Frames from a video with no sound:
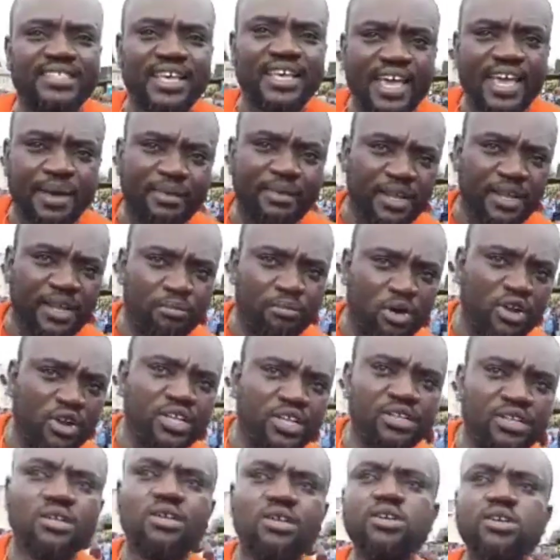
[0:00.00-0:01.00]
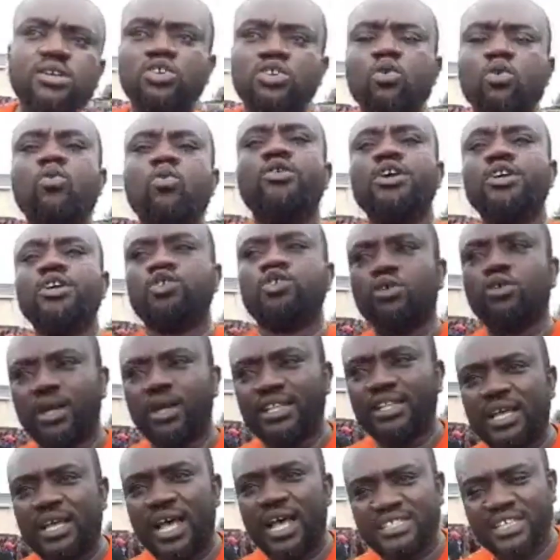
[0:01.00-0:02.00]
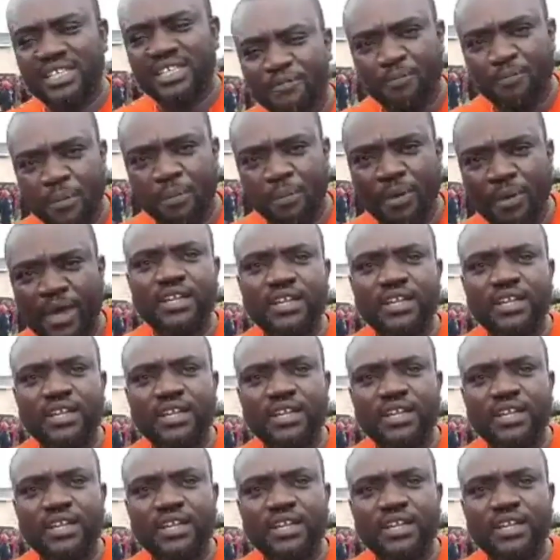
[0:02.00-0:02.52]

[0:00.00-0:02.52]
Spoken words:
in the morning, so we need to get ourselves prepared.